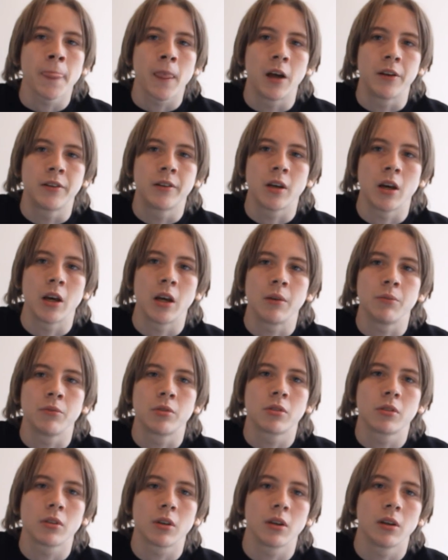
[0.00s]
at
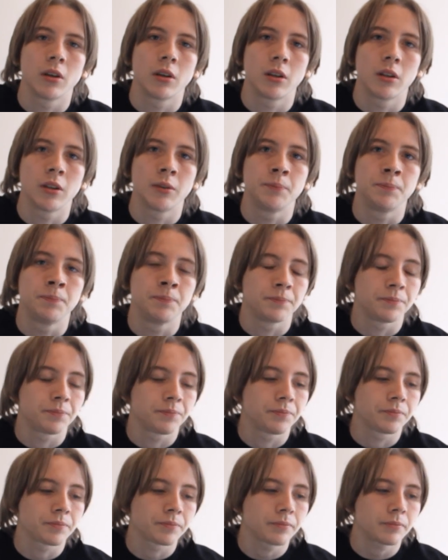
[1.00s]
times.
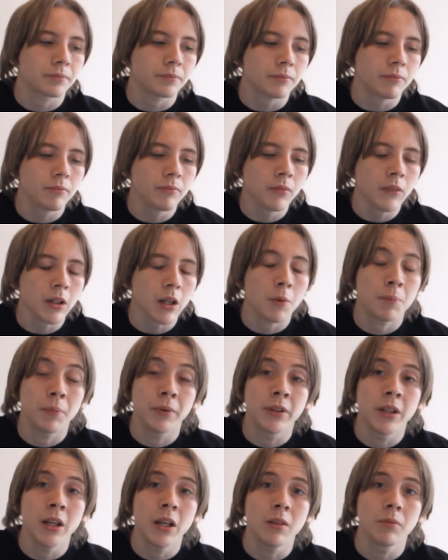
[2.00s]

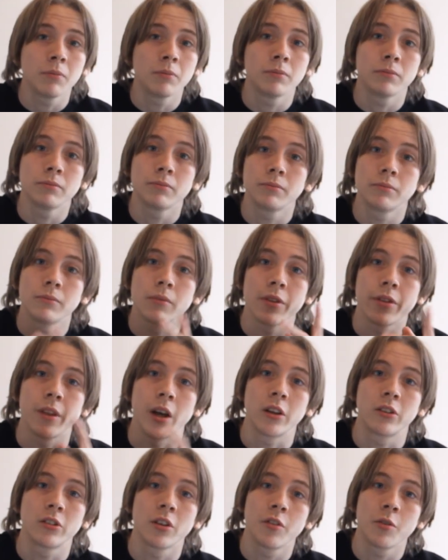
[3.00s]
But yeah,
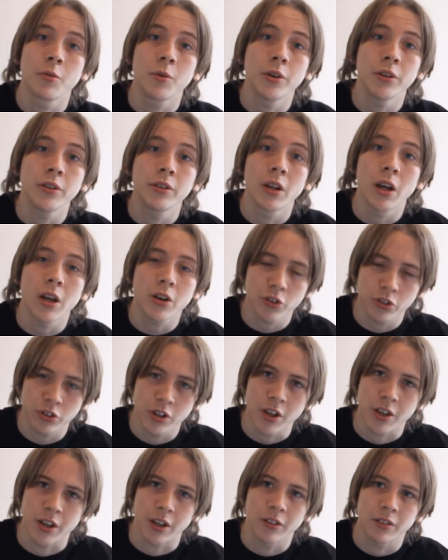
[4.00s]
thanks, everyone, and I'll see
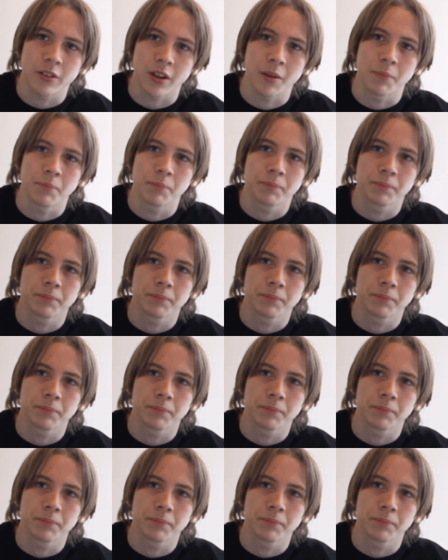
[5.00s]
you next time.